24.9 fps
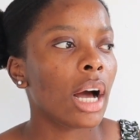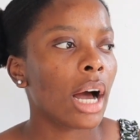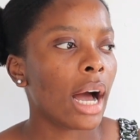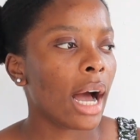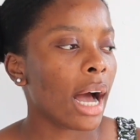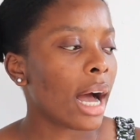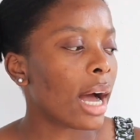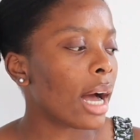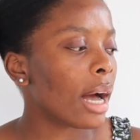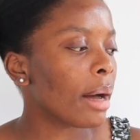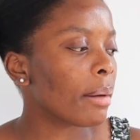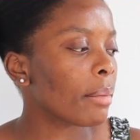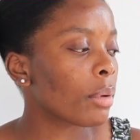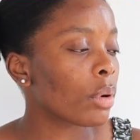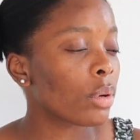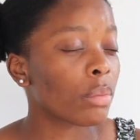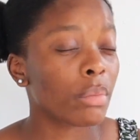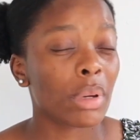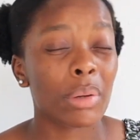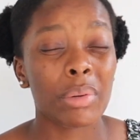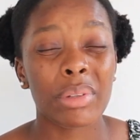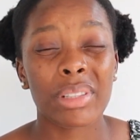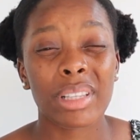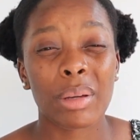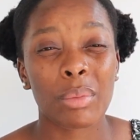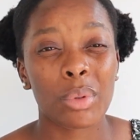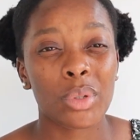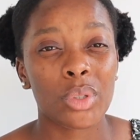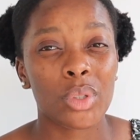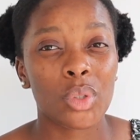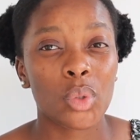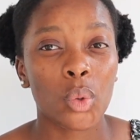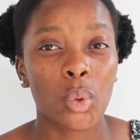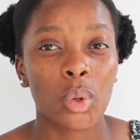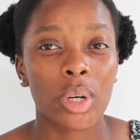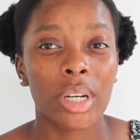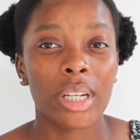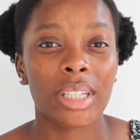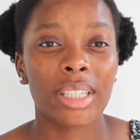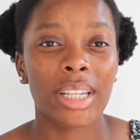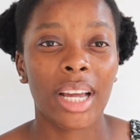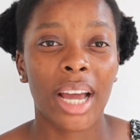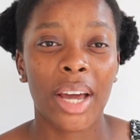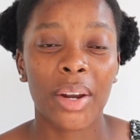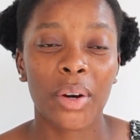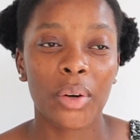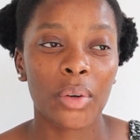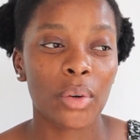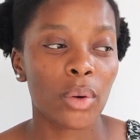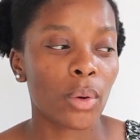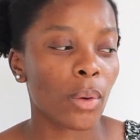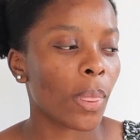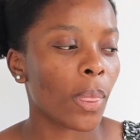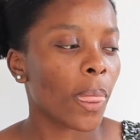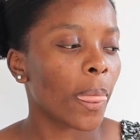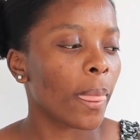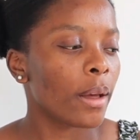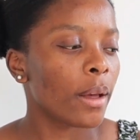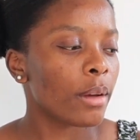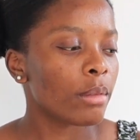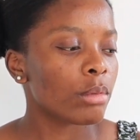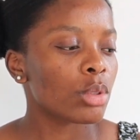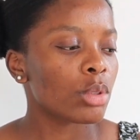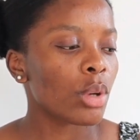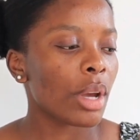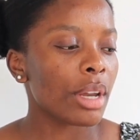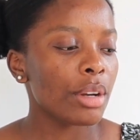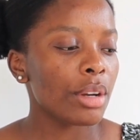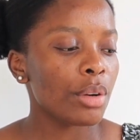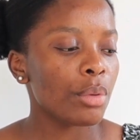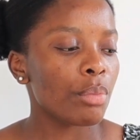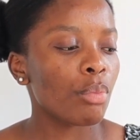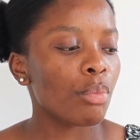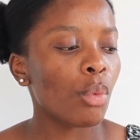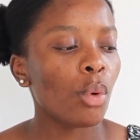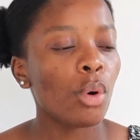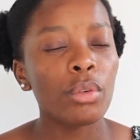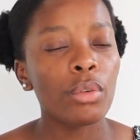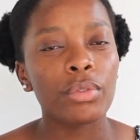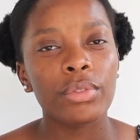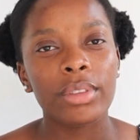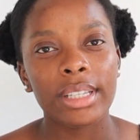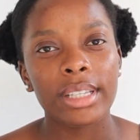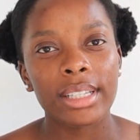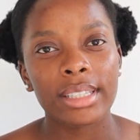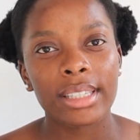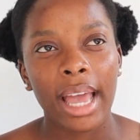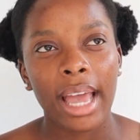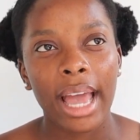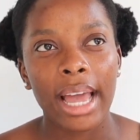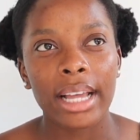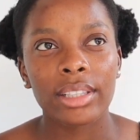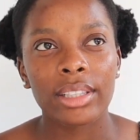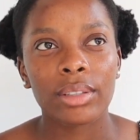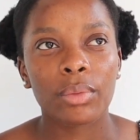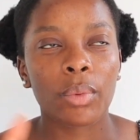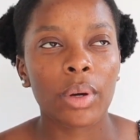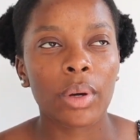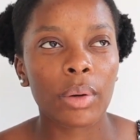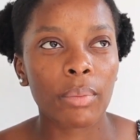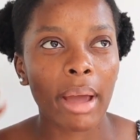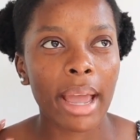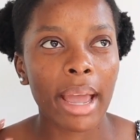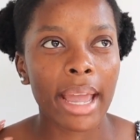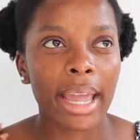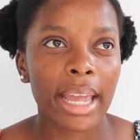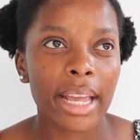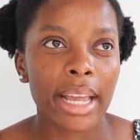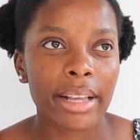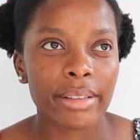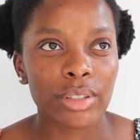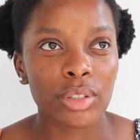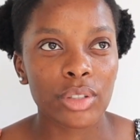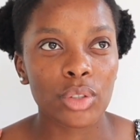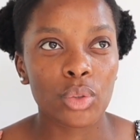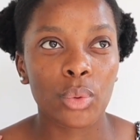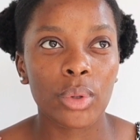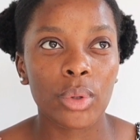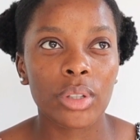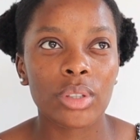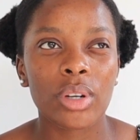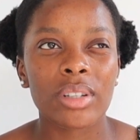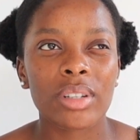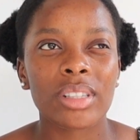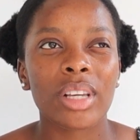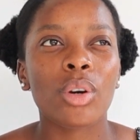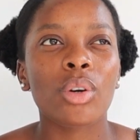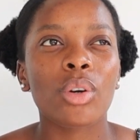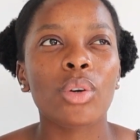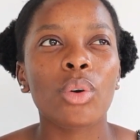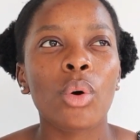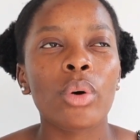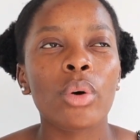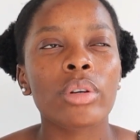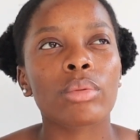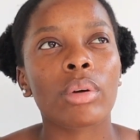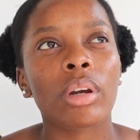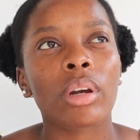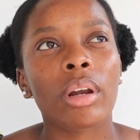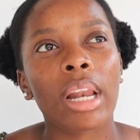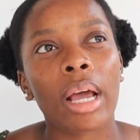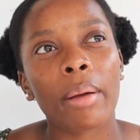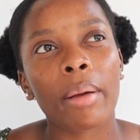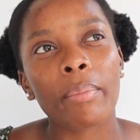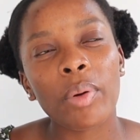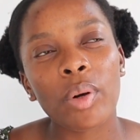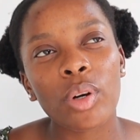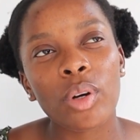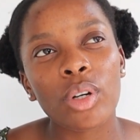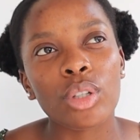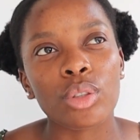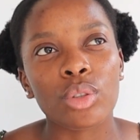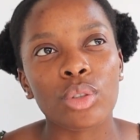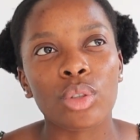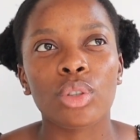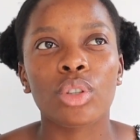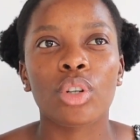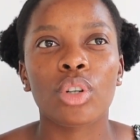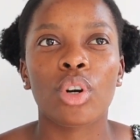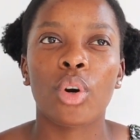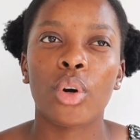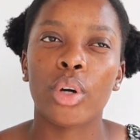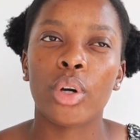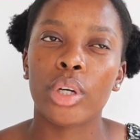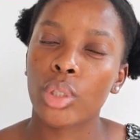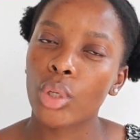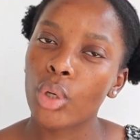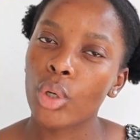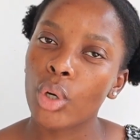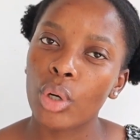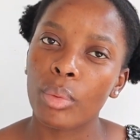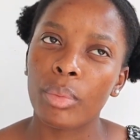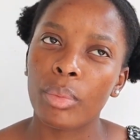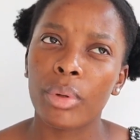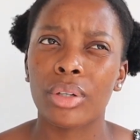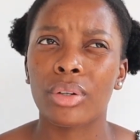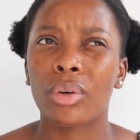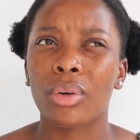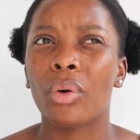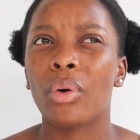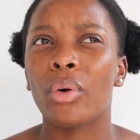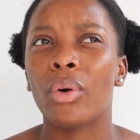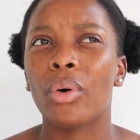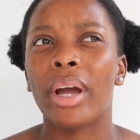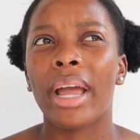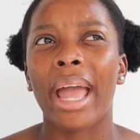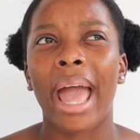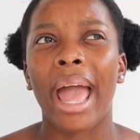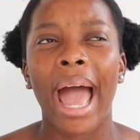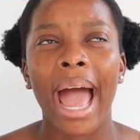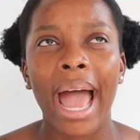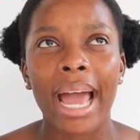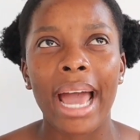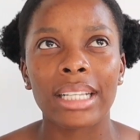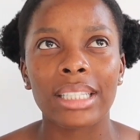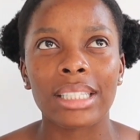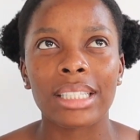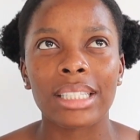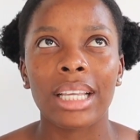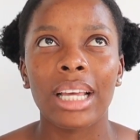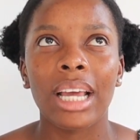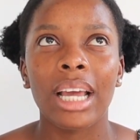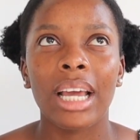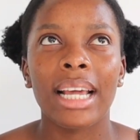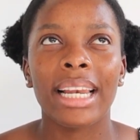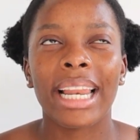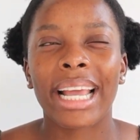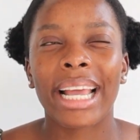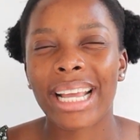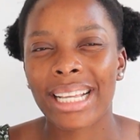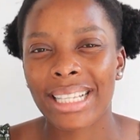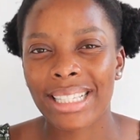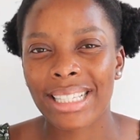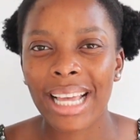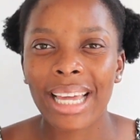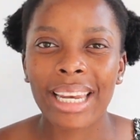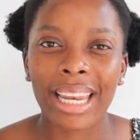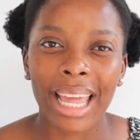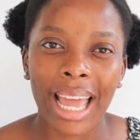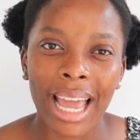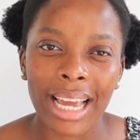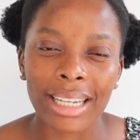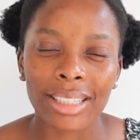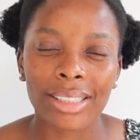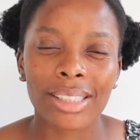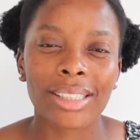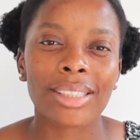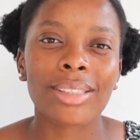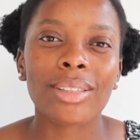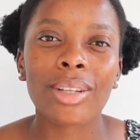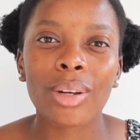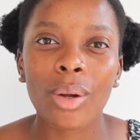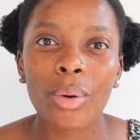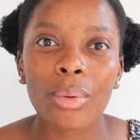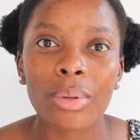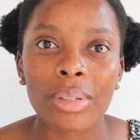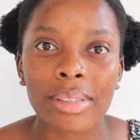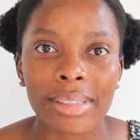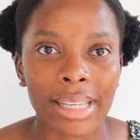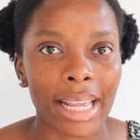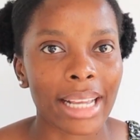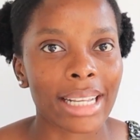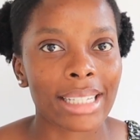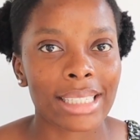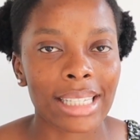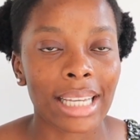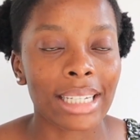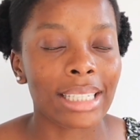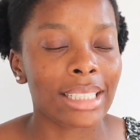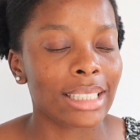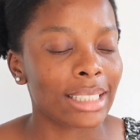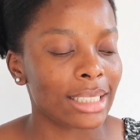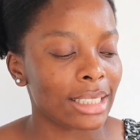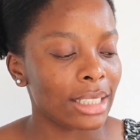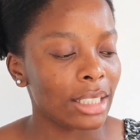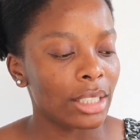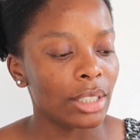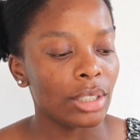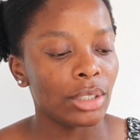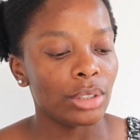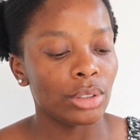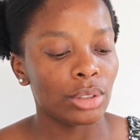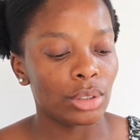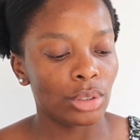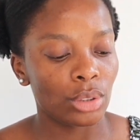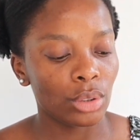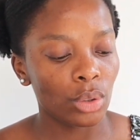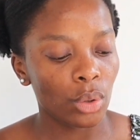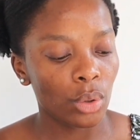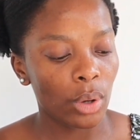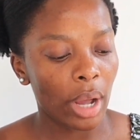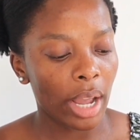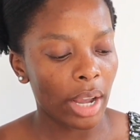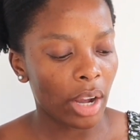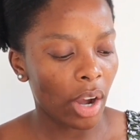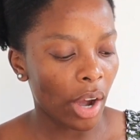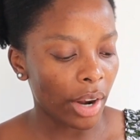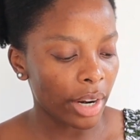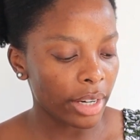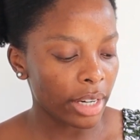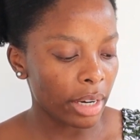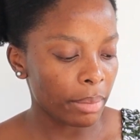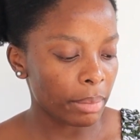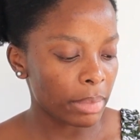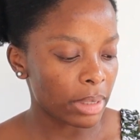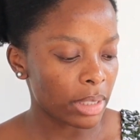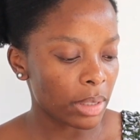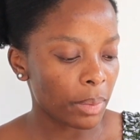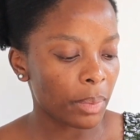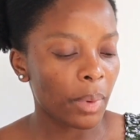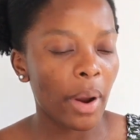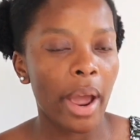Or maybe someone stole it, I don't know. So I need more of these hats when my hair is in twists, because I don't always want to like put on a dog or a turban or a hat, like a sun hat, because it's not always like sunny. So I got it in Mr.